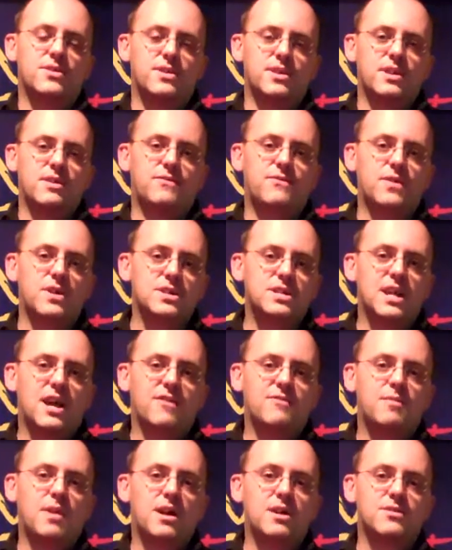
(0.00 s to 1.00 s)
the first
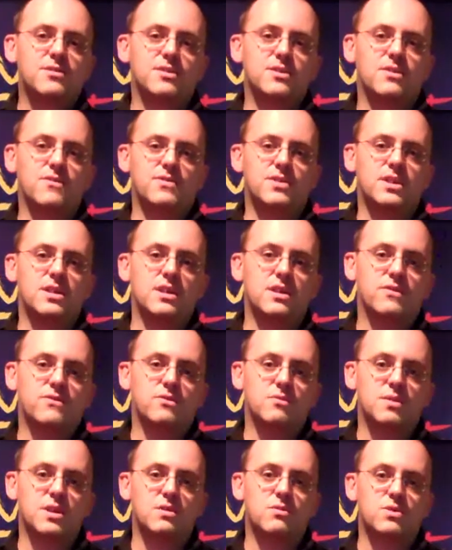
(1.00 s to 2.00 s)
half marathon of the year
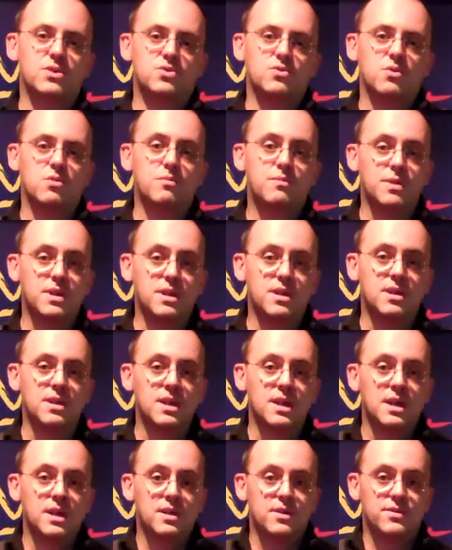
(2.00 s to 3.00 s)
for me, which will be
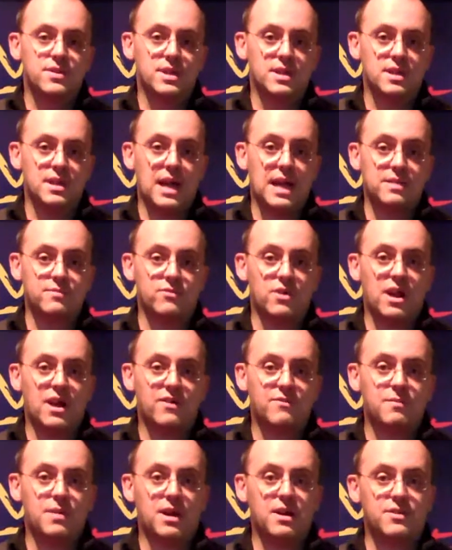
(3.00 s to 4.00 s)
the Edinburgh
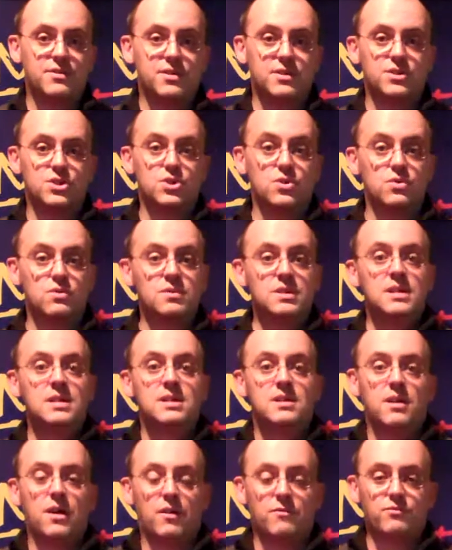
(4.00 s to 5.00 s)
Half Marathon. So
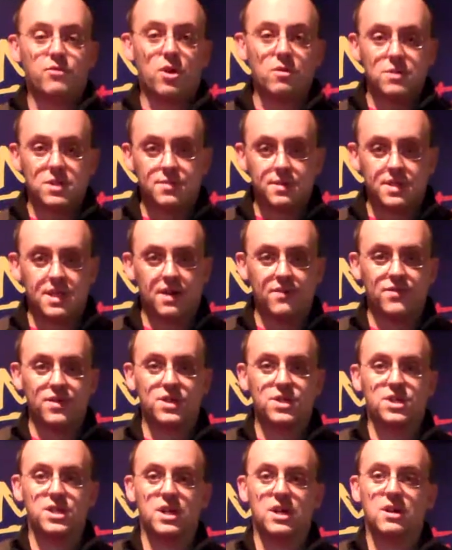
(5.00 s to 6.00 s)
I've promised myself
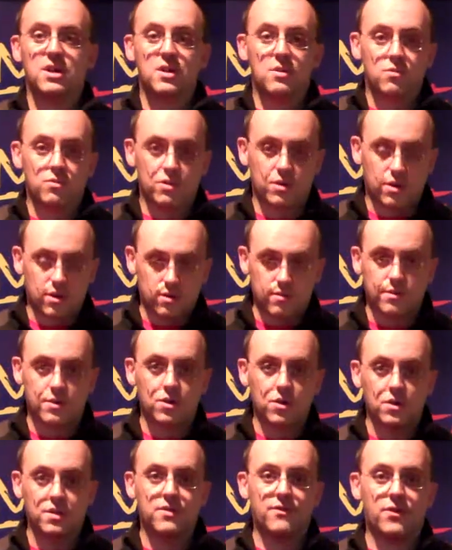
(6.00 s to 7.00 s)
this year we're
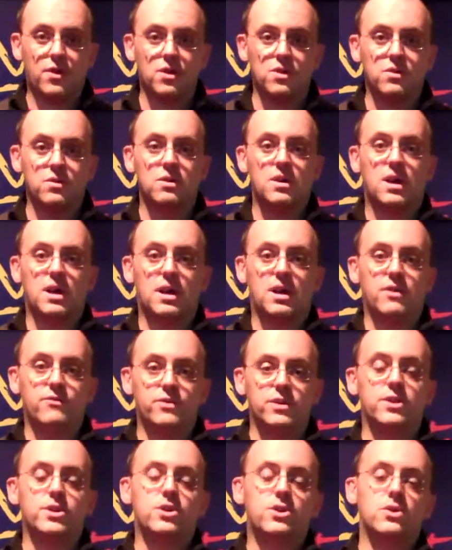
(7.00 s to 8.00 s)
going to follow a
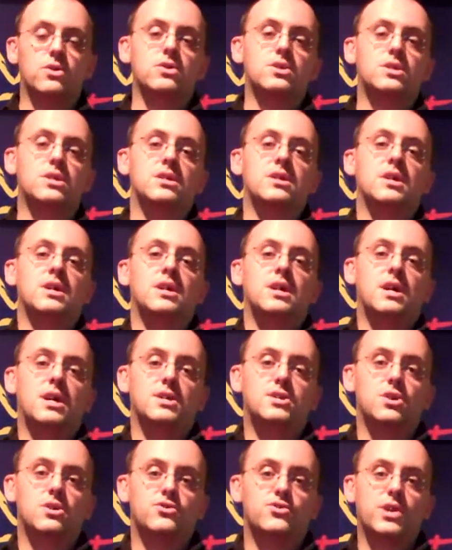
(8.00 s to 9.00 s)
really good
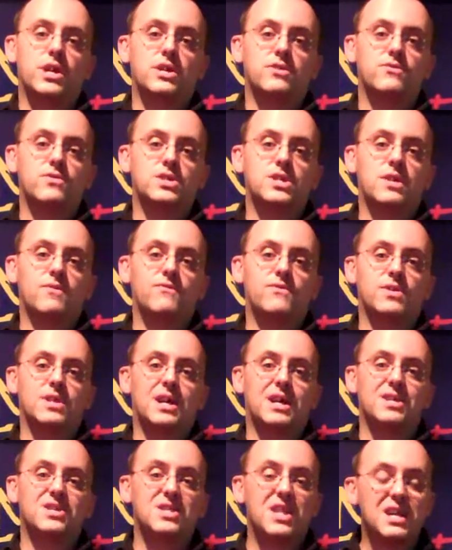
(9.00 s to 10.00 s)
sort of training regime for
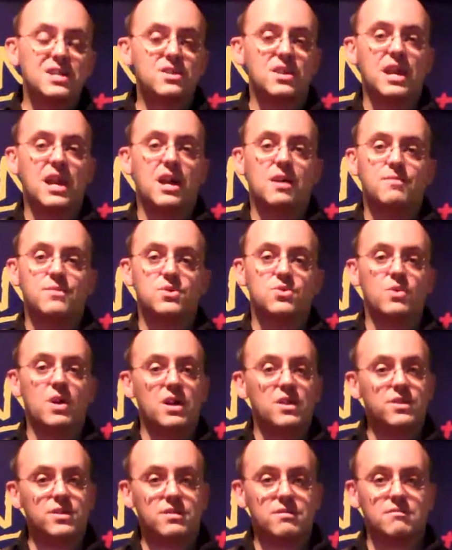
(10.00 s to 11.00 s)
that. So that's going to help as
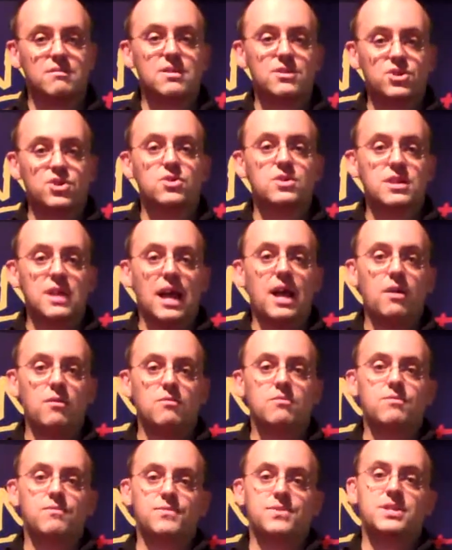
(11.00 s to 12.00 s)
well. That should
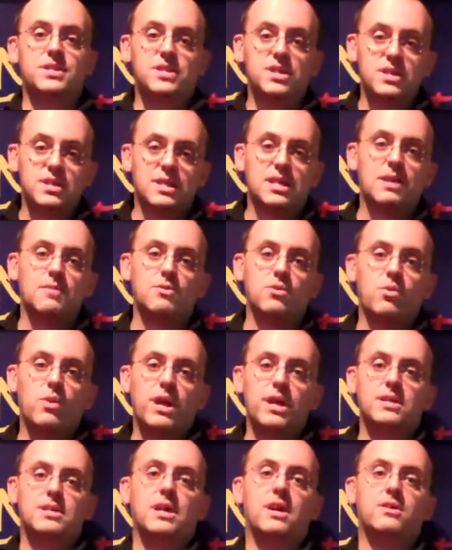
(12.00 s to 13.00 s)
help just keep the
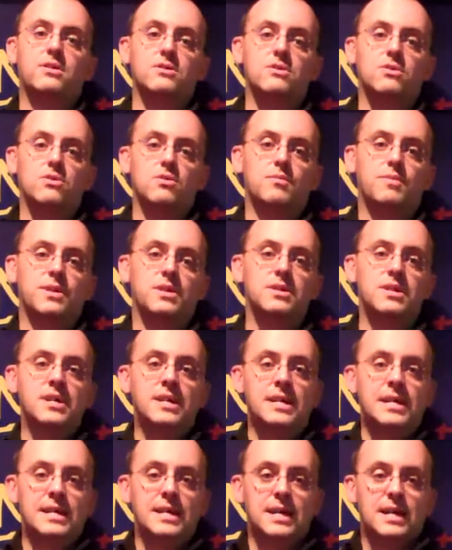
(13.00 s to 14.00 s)
weight down a little bit.
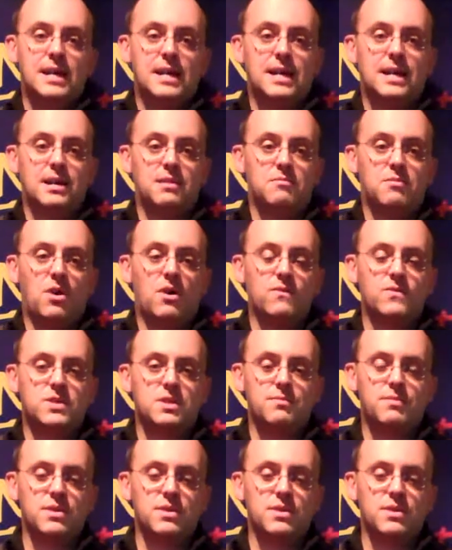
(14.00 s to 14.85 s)
Obviously